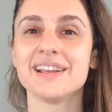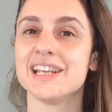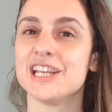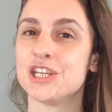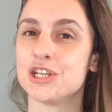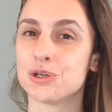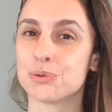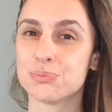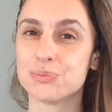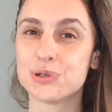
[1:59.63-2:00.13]

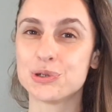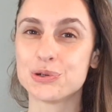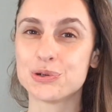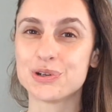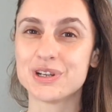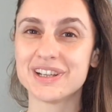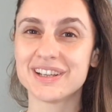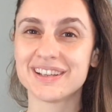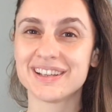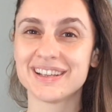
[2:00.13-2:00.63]
in your
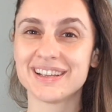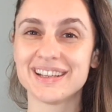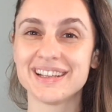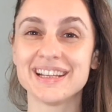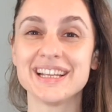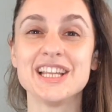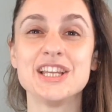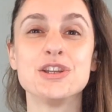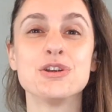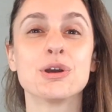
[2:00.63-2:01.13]
mood,
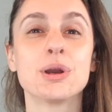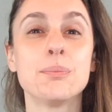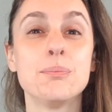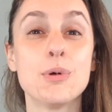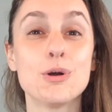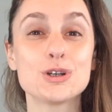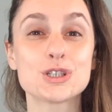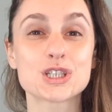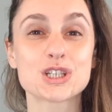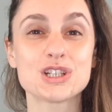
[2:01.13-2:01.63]
in your
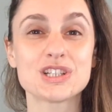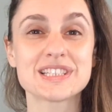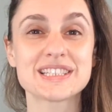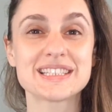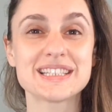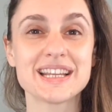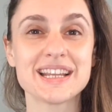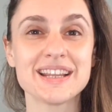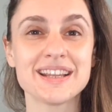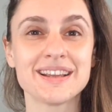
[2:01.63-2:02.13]
emotional
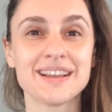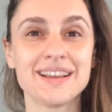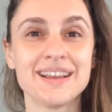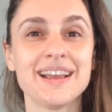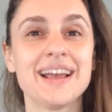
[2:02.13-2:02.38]
state,